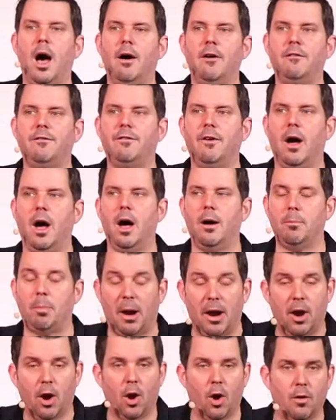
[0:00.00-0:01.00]
of uh,
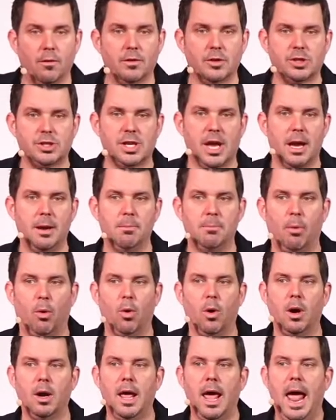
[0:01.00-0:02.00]
by our oversight
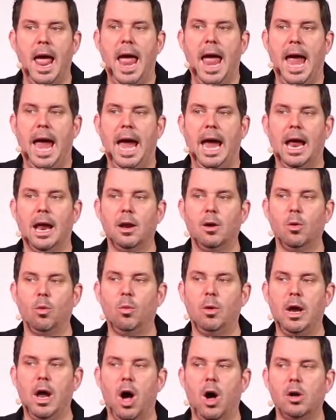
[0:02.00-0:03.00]
board, and
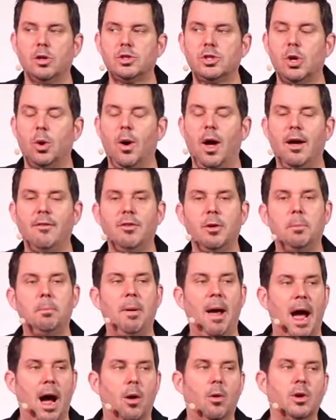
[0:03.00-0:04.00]
we also have
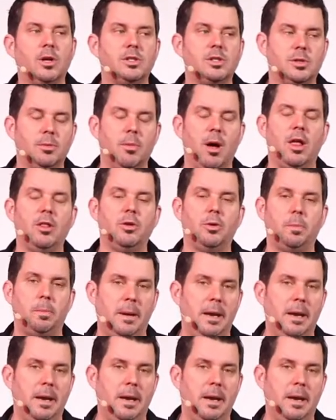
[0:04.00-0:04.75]
empowered some other